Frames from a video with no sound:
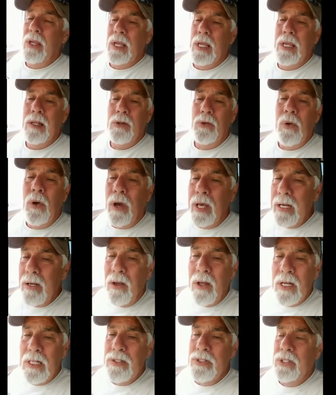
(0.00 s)
And quite
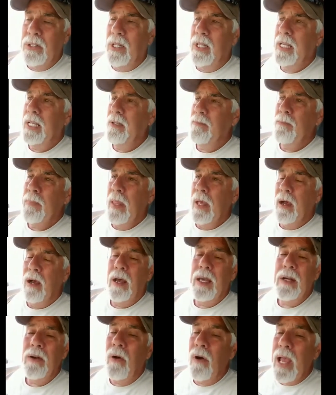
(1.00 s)
honestly,
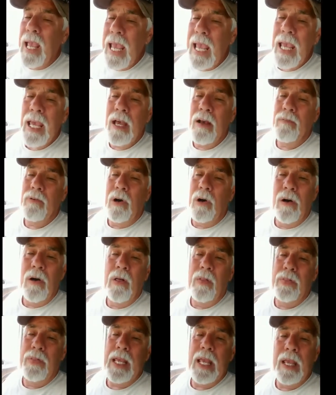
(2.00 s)
I don't have
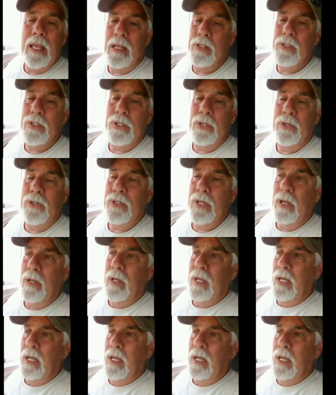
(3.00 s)
all the answers.